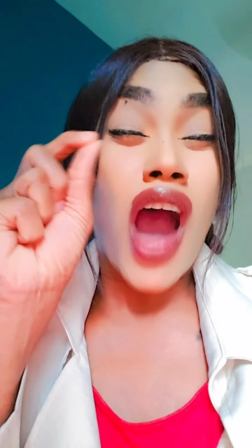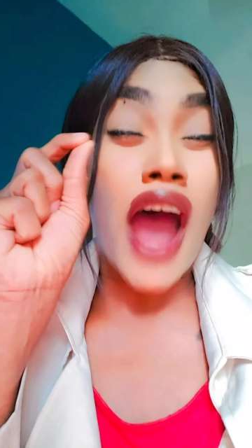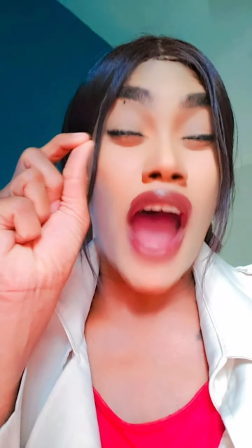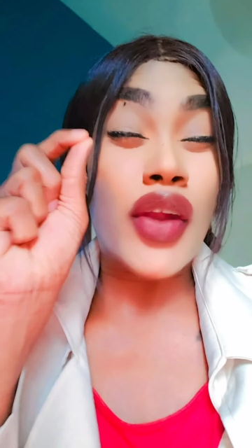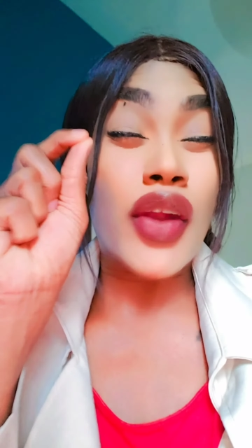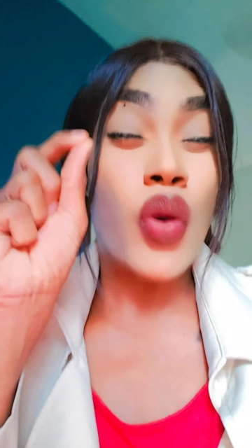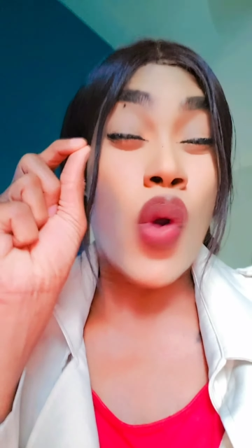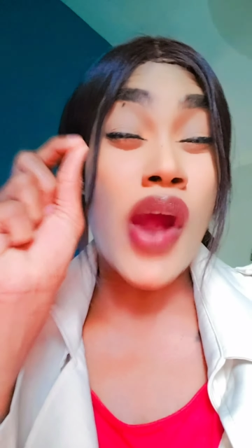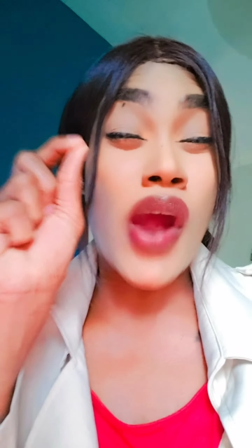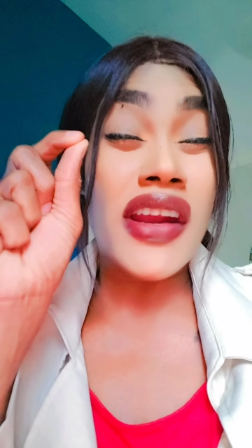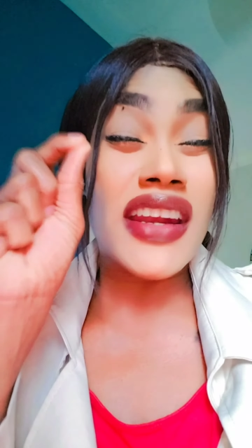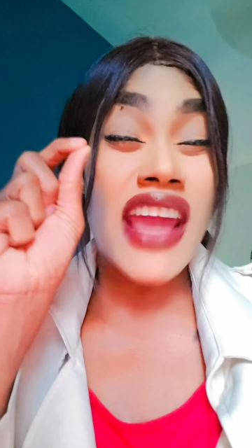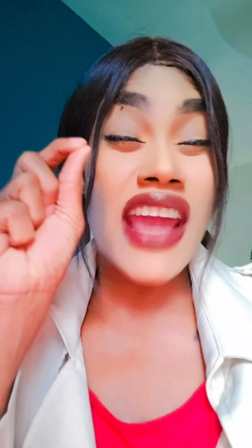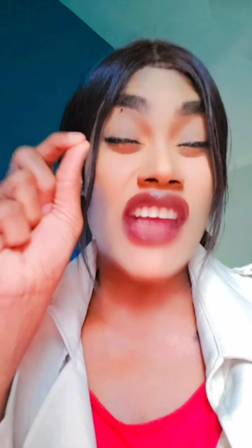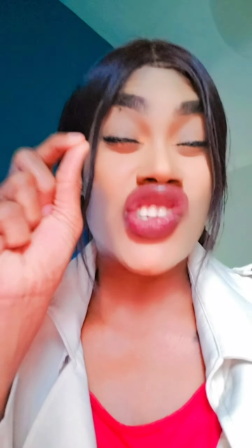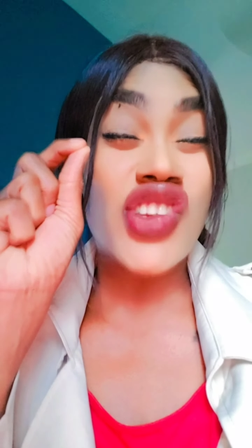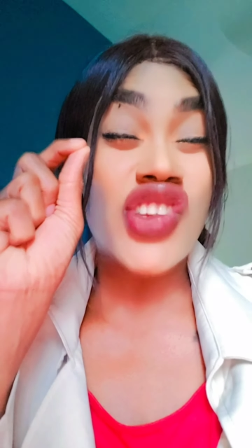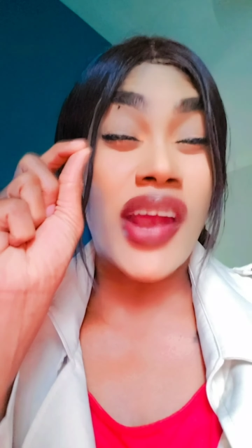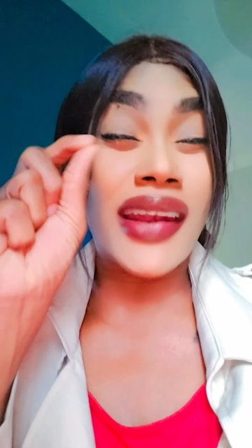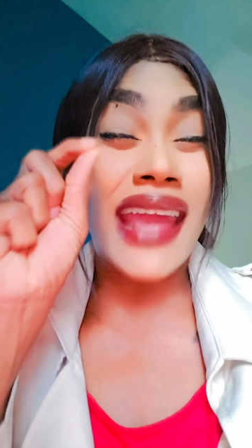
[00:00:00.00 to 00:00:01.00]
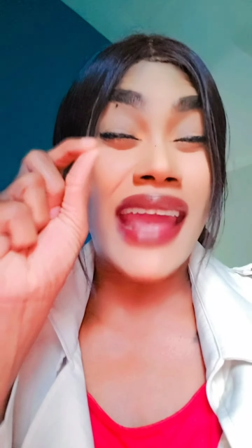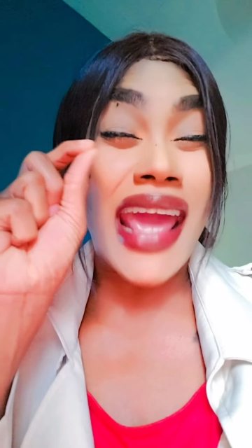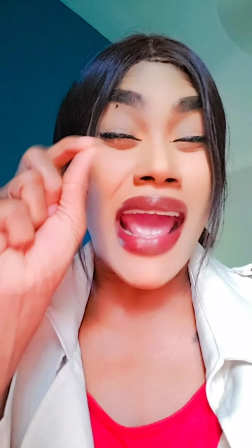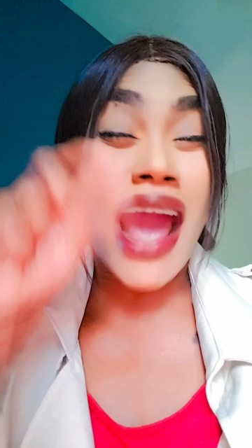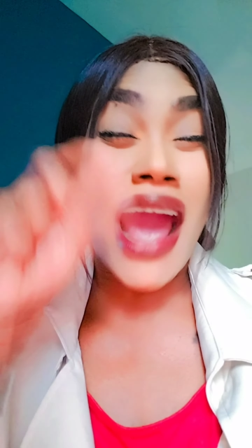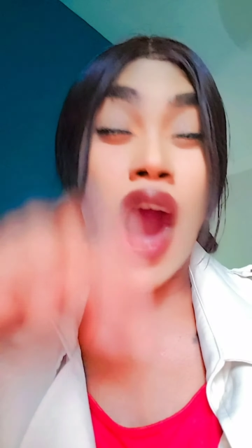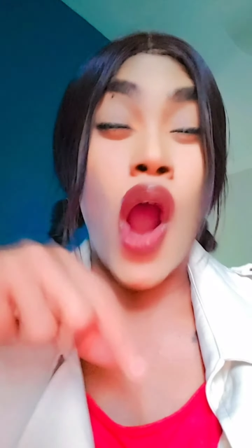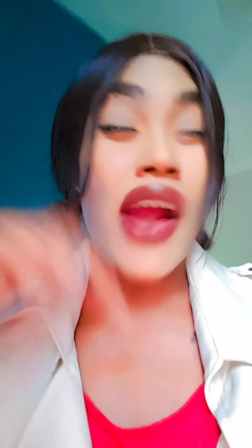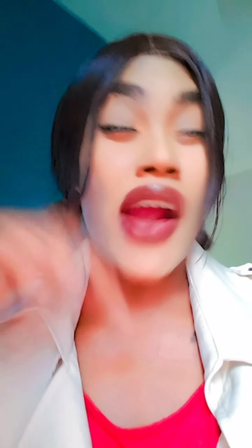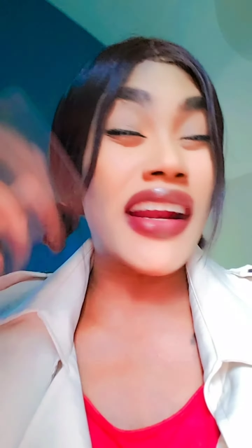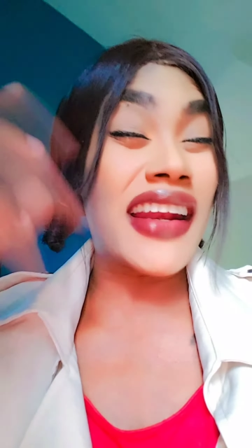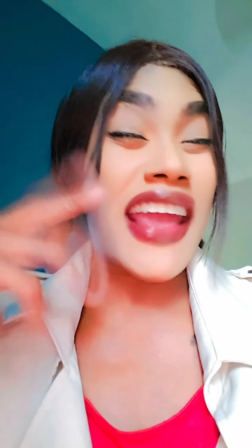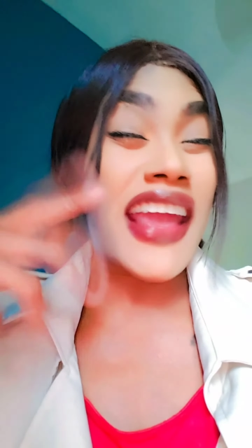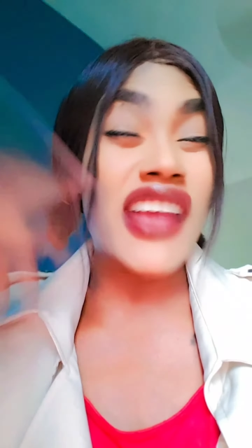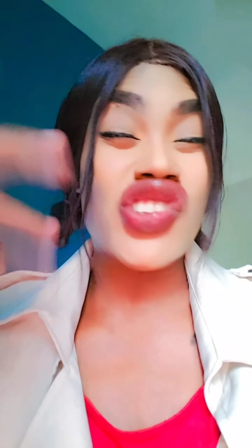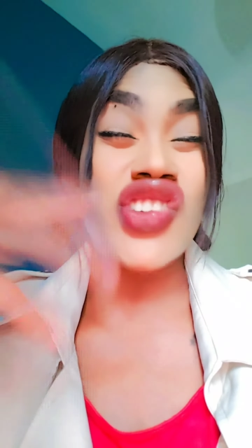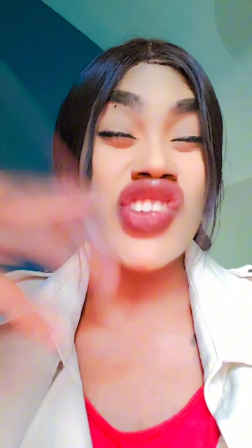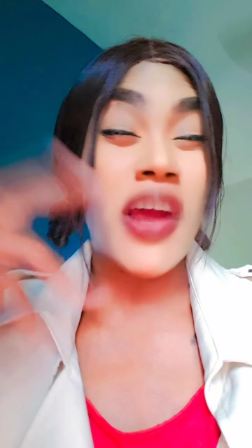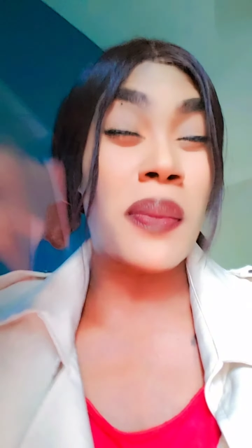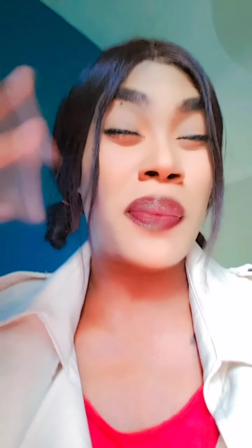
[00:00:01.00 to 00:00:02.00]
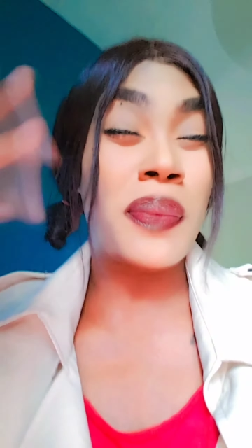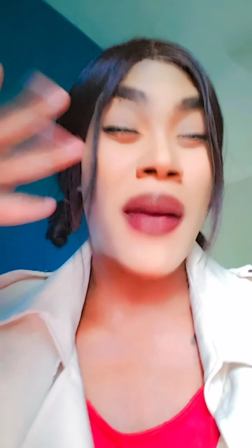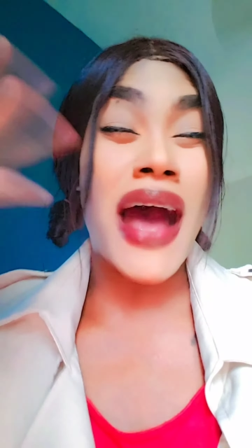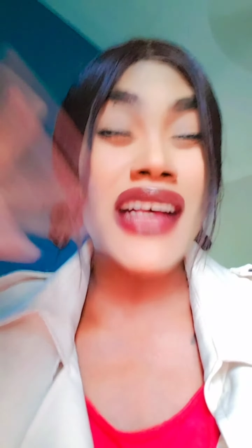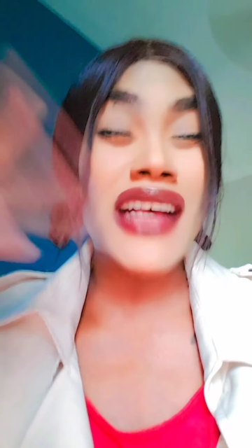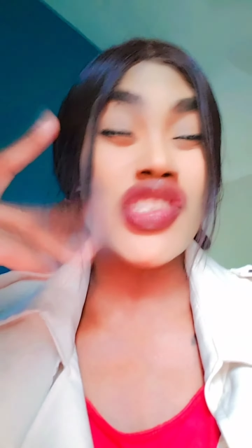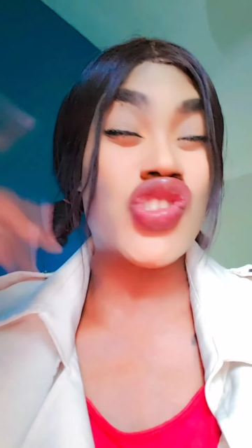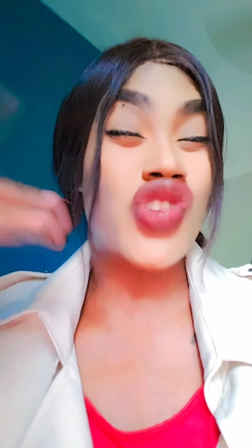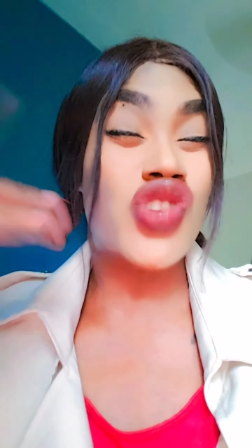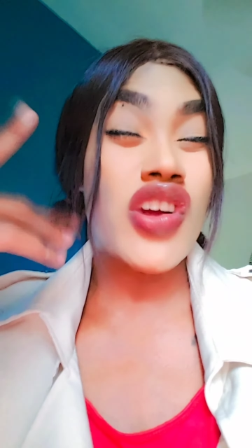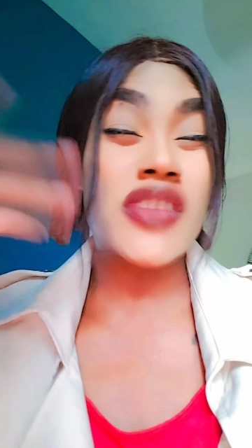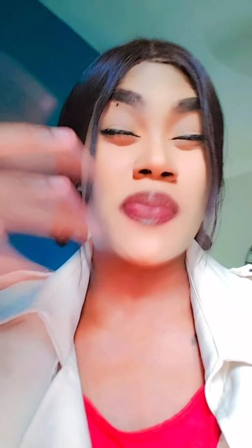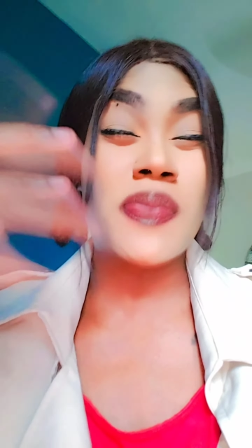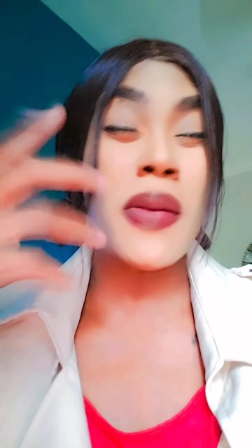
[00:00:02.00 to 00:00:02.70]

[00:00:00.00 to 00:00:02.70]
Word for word: On ordination day, ordination pastors,